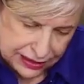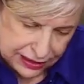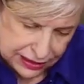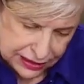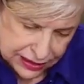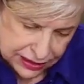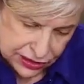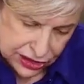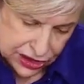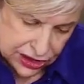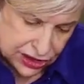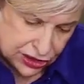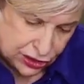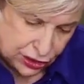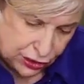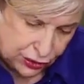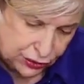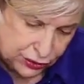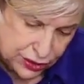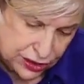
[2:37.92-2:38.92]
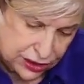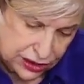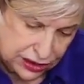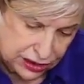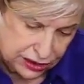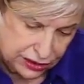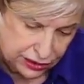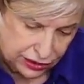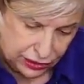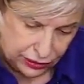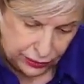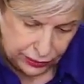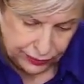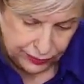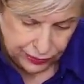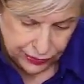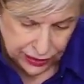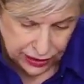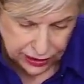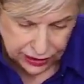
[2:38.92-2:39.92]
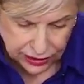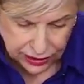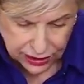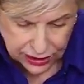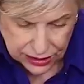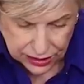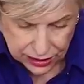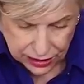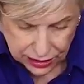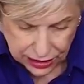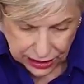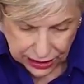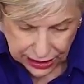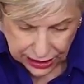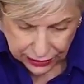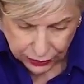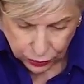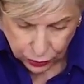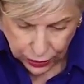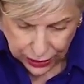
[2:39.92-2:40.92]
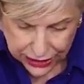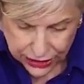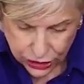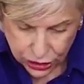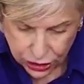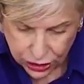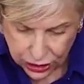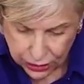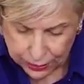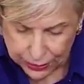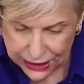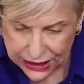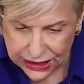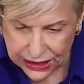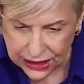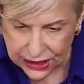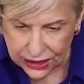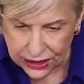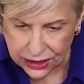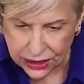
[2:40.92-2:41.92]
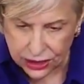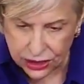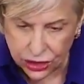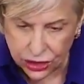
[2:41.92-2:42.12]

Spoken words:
it just goes, you know, it doesn't get right to the biscuits.